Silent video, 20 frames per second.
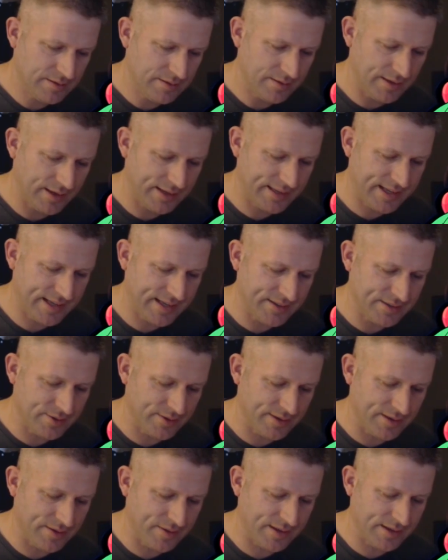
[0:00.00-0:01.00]
I can't do
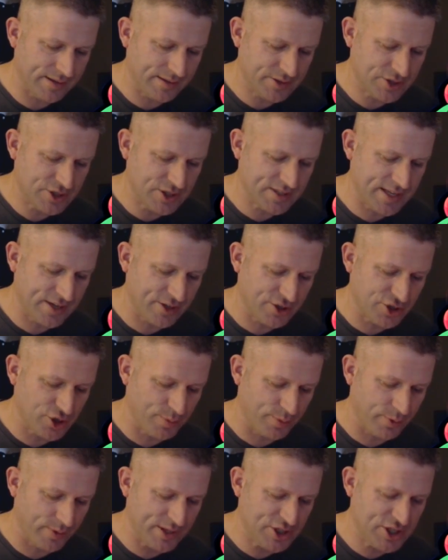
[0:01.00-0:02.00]
anything. She's got her
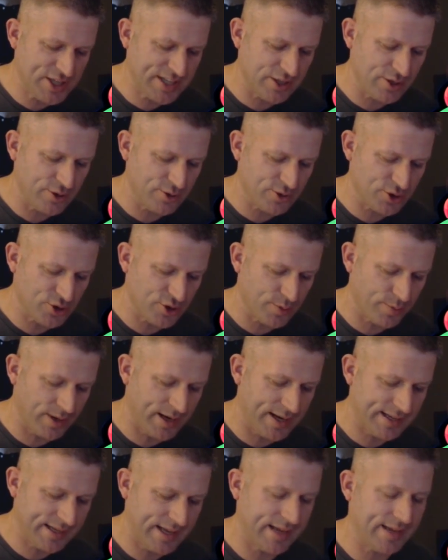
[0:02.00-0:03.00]
super ray. She can use her super.
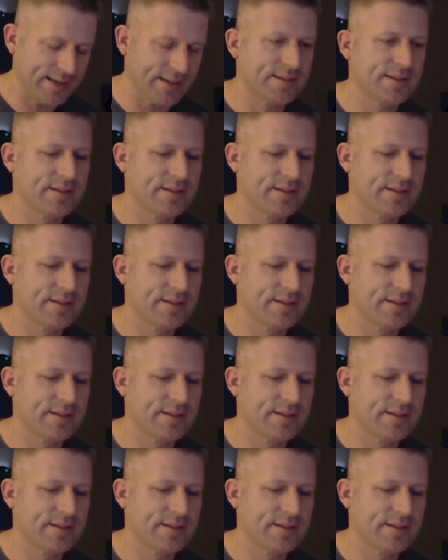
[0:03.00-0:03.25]
I can't.